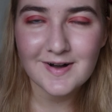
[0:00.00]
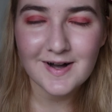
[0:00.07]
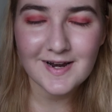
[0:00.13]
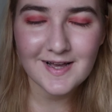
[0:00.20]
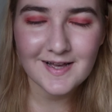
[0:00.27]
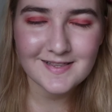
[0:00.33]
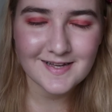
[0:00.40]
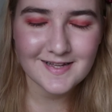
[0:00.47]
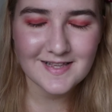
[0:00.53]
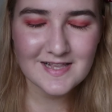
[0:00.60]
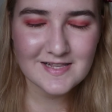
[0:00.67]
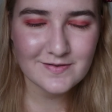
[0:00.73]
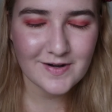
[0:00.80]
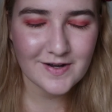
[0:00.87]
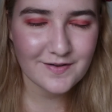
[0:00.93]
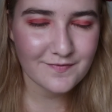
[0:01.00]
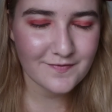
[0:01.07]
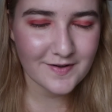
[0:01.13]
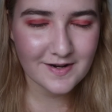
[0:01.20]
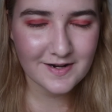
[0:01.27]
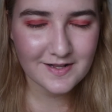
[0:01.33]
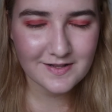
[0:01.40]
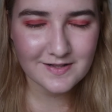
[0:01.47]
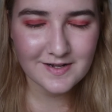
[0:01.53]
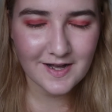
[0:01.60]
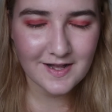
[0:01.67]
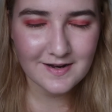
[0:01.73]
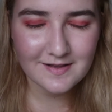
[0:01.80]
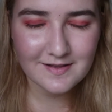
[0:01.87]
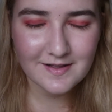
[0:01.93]
I like that. That's quite a fun little
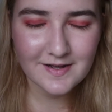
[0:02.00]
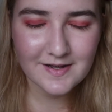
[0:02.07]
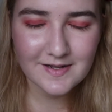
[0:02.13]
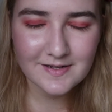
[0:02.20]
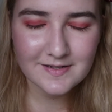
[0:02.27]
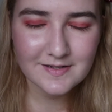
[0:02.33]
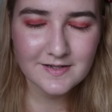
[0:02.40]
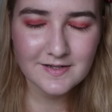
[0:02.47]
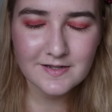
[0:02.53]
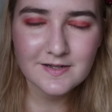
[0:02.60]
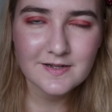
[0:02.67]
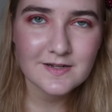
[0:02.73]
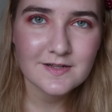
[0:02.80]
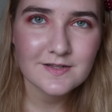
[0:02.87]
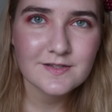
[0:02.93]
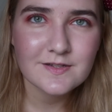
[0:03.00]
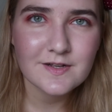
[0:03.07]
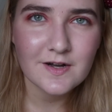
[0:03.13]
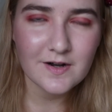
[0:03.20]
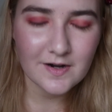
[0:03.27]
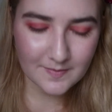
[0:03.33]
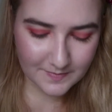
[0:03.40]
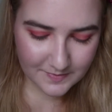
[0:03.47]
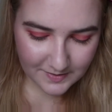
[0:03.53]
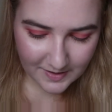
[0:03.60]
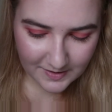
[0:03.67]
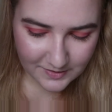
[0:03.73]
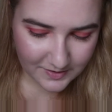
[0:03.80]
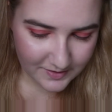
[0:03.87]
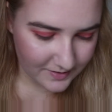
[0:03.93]
colour there. So I'm
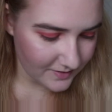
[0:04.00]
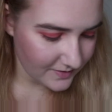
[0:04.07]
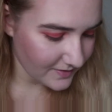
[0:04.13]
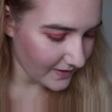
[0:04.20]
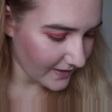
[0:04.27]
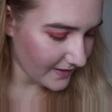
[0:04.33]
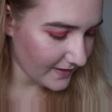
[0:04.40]
actually going to